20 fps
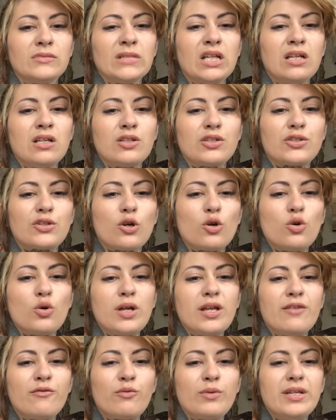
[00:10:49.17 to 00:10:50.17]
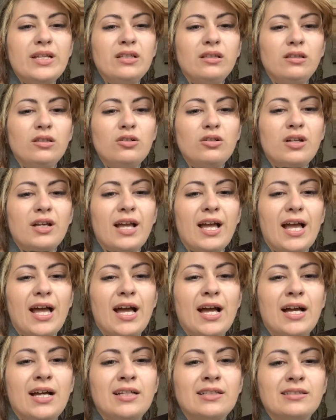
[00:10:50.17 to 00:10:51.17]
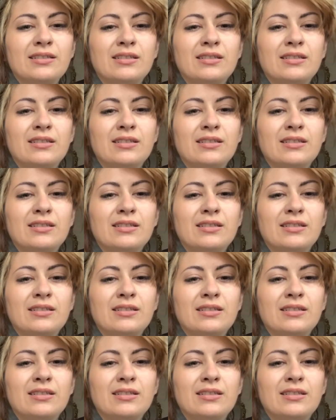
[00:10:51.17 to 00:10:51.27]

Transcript: So if we look at